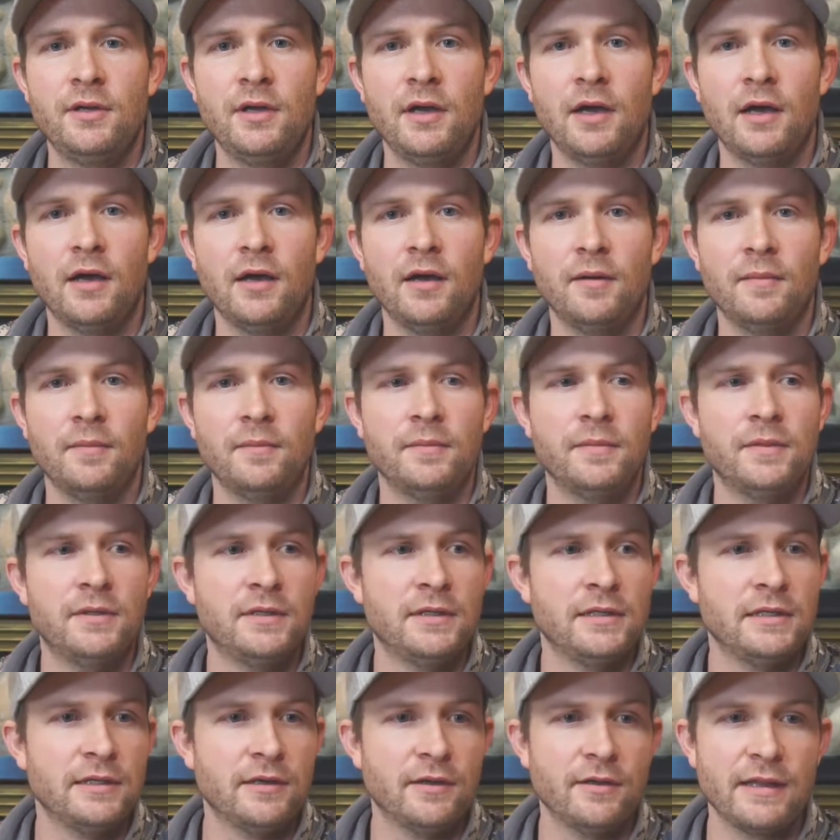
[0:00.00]

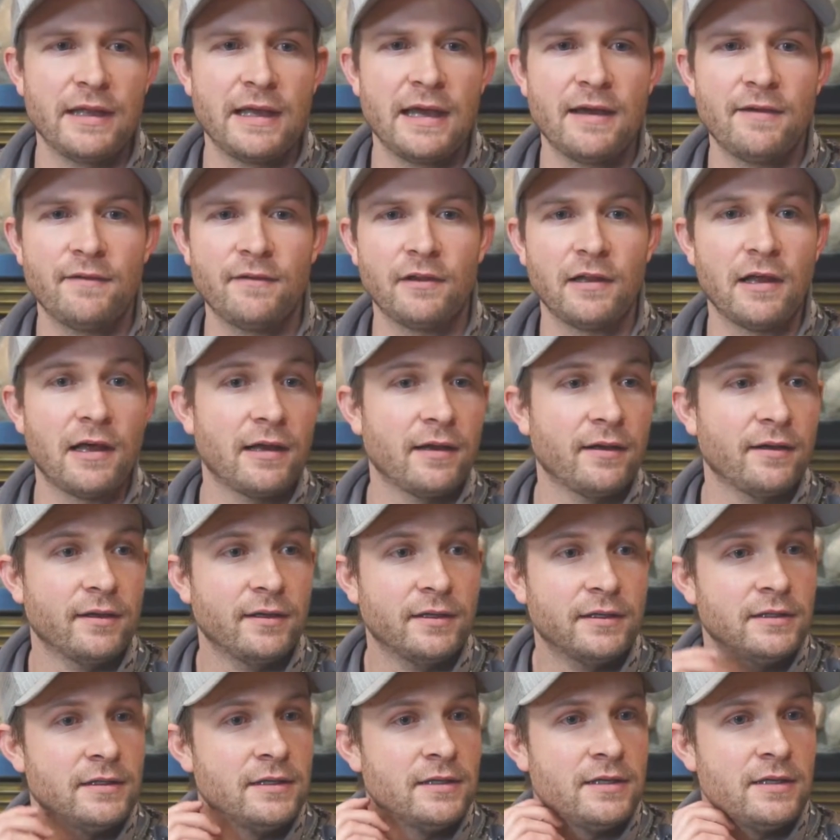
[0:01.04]
You know, they have a lot of